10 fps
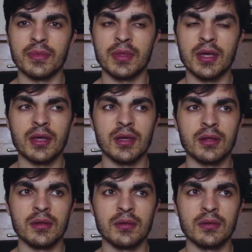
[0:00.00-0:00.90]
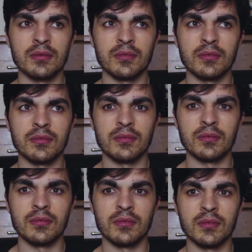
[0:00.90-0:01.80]
than
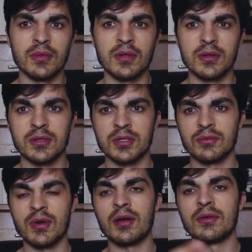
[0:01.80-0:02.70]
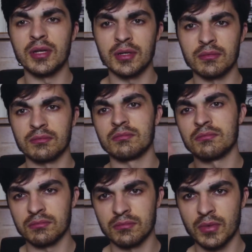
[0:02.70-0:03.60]
the surrounding,
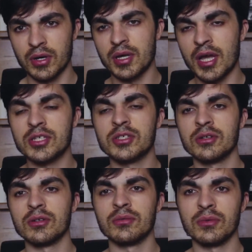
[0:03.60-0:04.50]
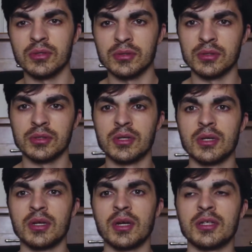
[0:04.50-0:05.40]
my external world,
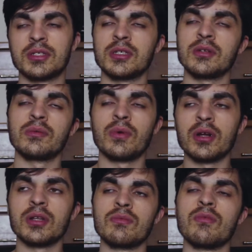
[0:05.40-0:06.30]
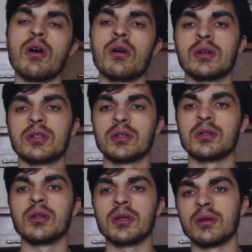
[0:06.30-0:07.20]
and see what I did wrong
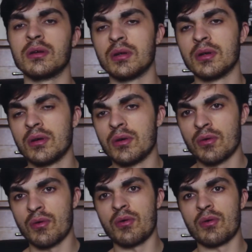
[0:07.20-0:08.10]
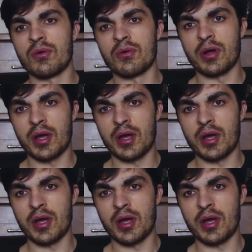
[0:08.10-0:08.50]
internally or